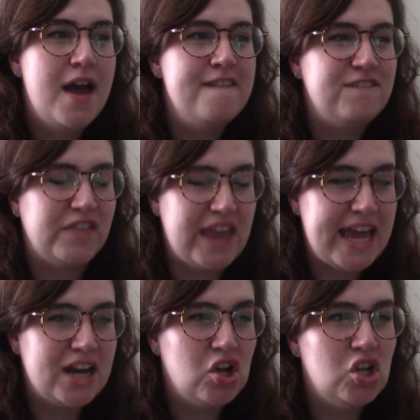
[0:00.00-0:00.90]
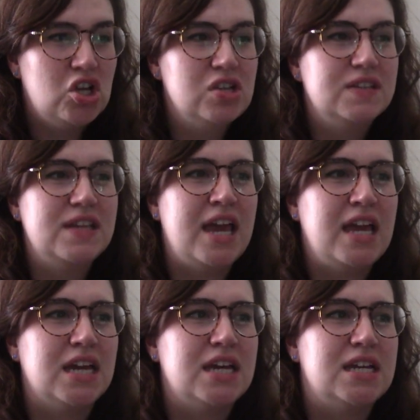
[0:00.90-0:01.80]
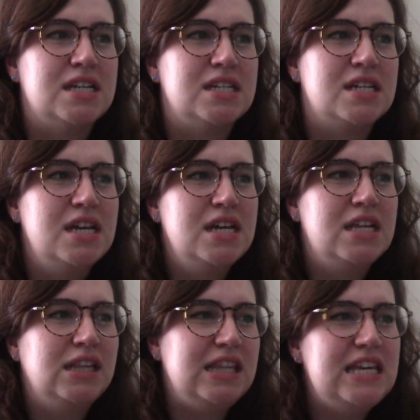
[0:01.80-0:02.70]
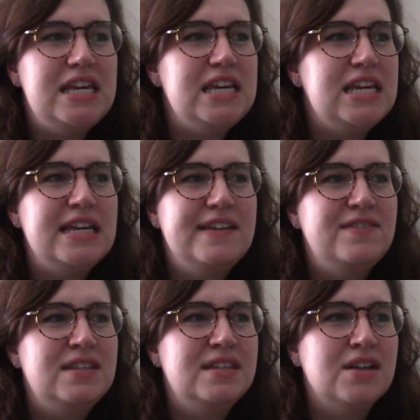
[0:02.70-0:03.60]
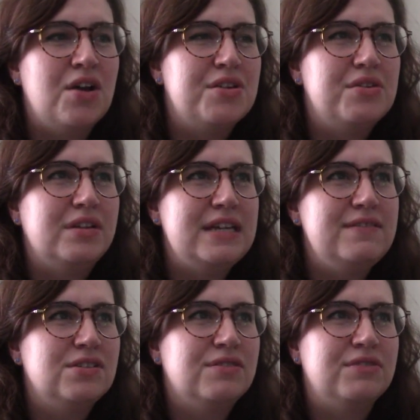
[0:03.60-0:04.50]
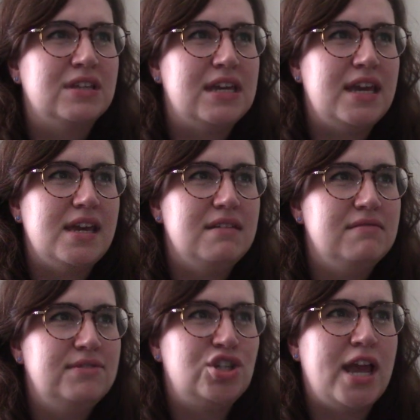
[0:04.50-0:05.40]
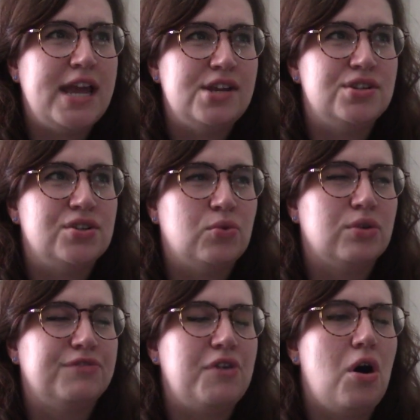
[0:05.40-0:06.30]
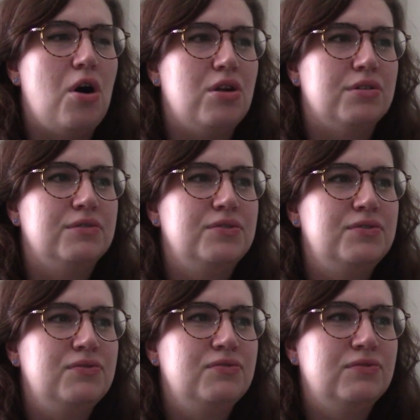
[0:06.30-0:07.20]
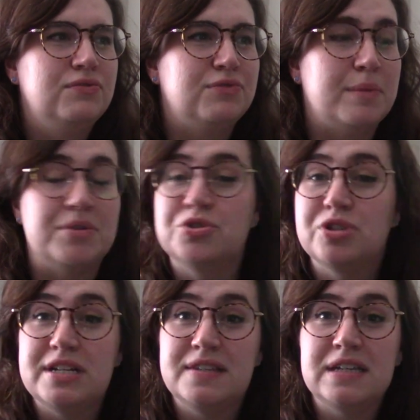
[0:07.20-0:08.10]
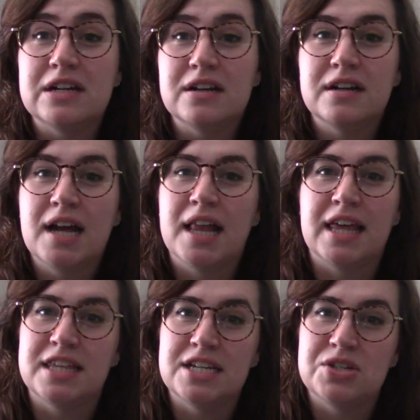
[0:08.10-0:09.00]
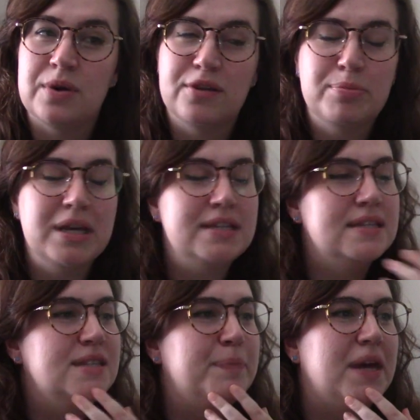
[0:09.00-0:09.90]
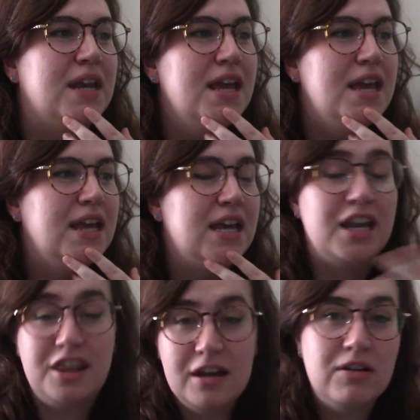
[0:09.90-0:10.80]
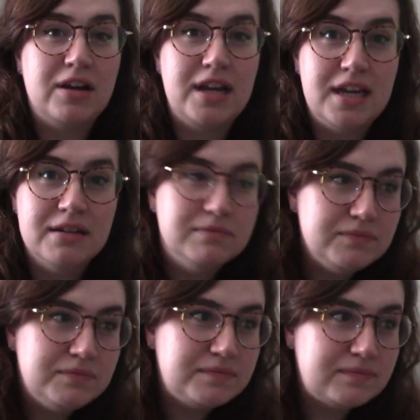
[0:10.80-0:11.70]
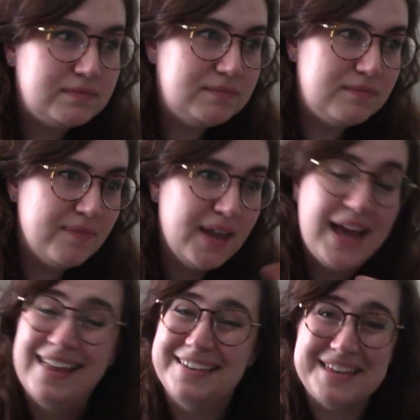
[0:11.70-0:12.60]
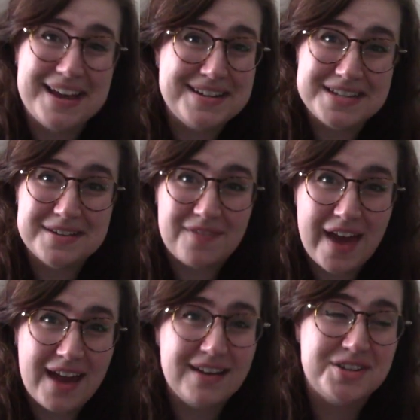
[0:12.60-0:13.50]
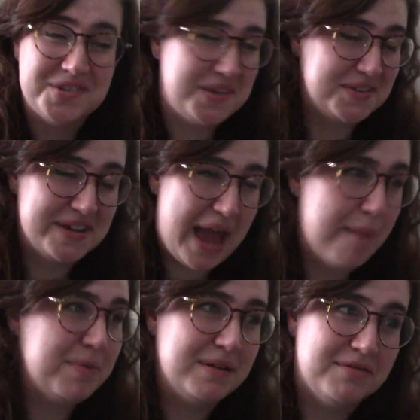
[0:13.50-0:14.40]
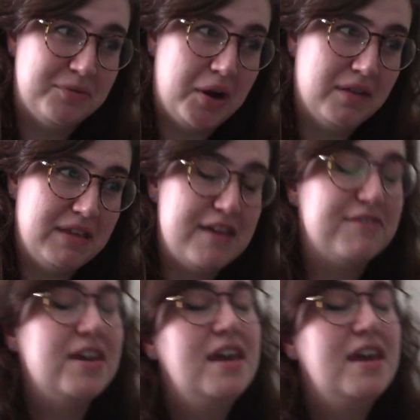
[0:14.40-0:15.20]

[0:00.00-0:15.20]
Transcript: flannels and leaves, although the leaves don't really change or fall from the trees here like they do other places, but in theory I like the idea of that. It just doesn't happen where I live.